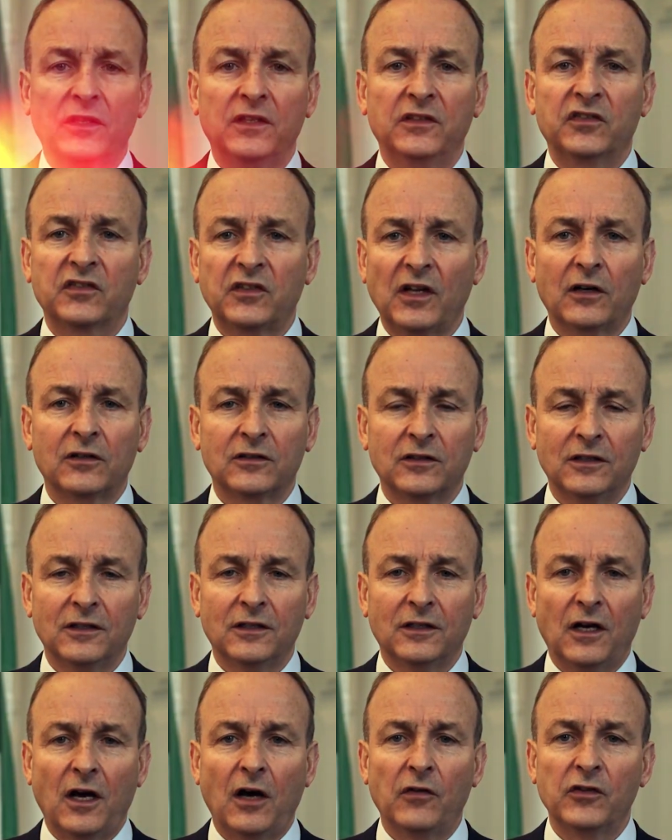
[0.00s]
the start
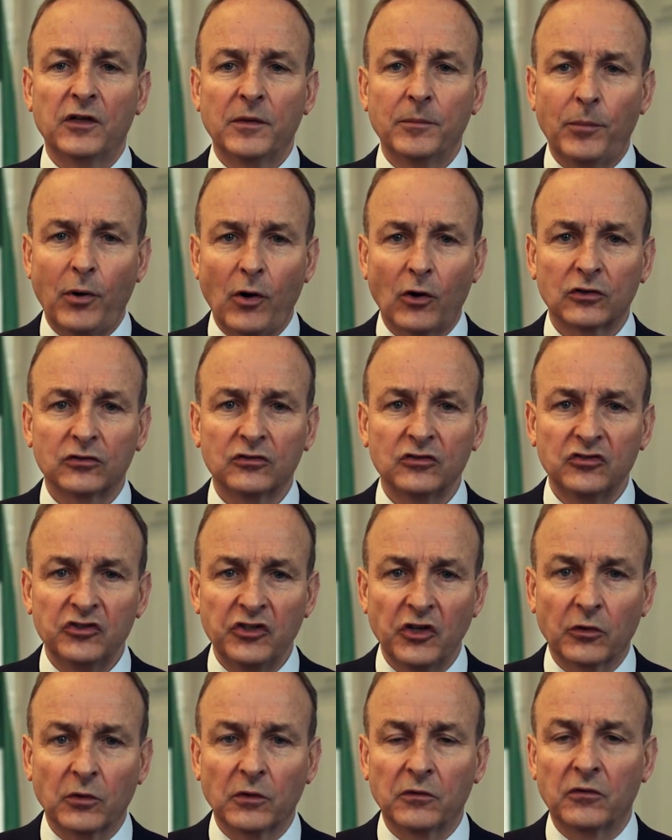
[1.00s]
of an important
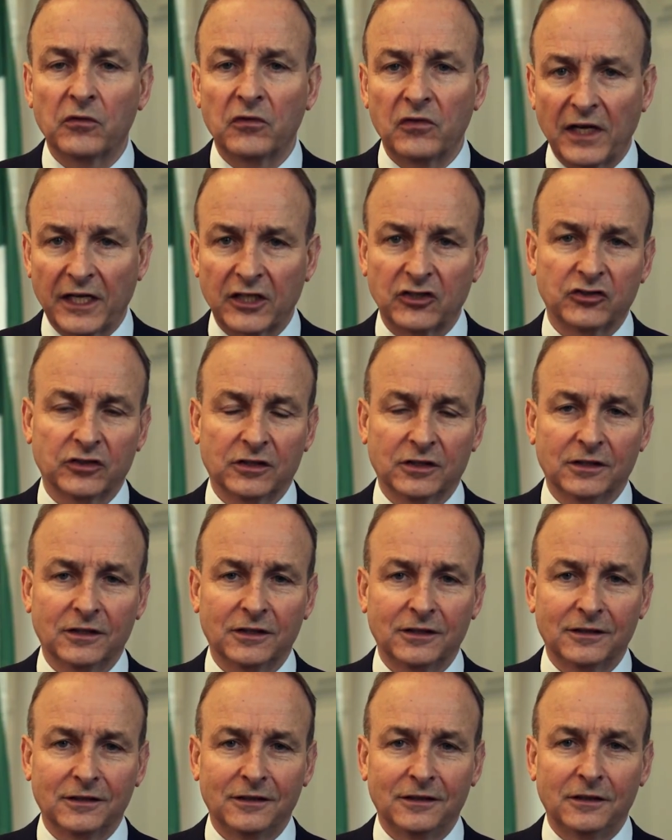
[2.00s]
year of reflection,
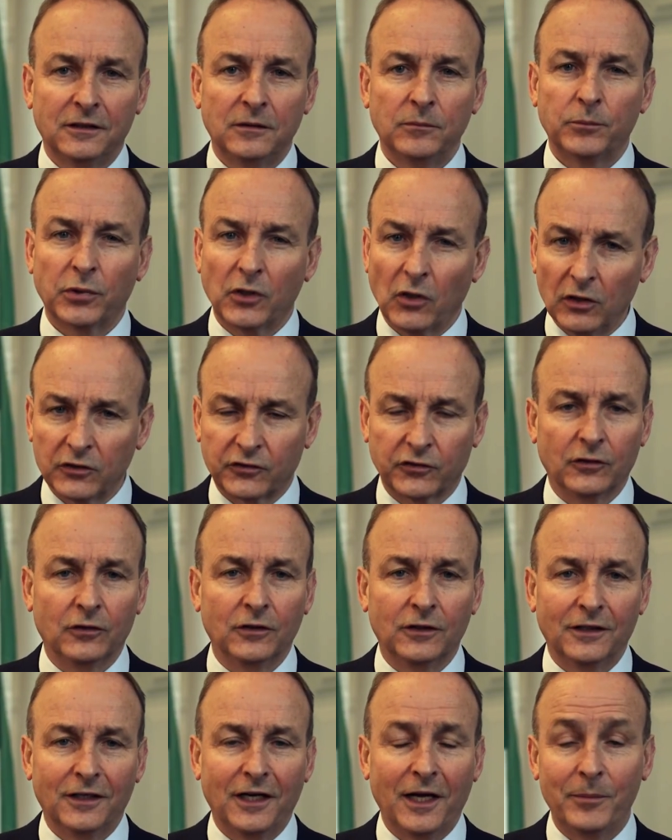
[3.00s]
but also,
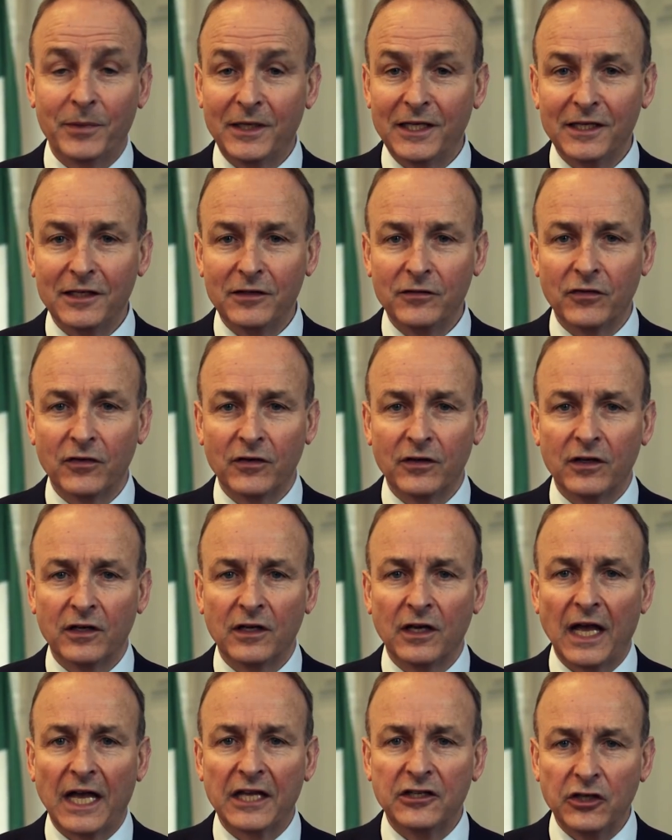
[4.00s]
I believe,
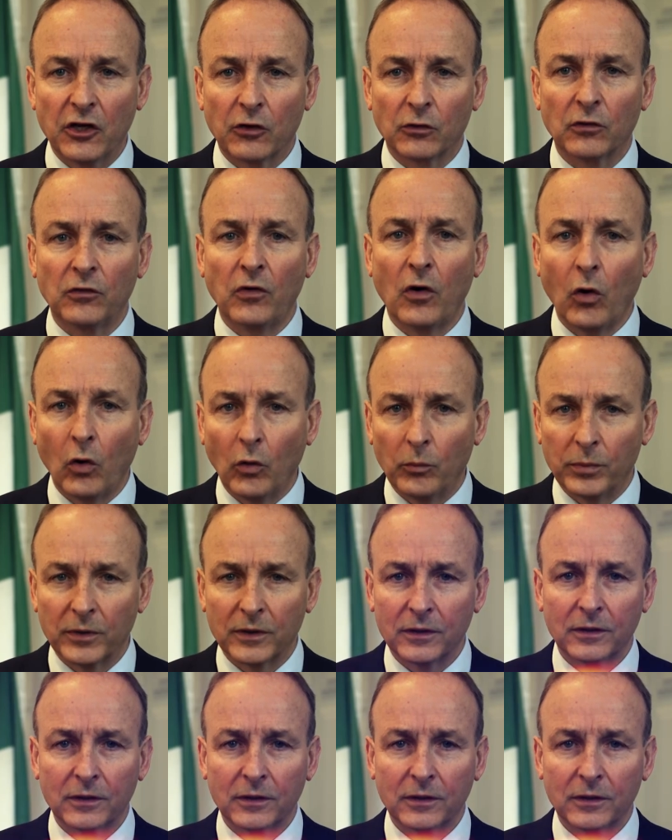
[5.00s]
a year of hope,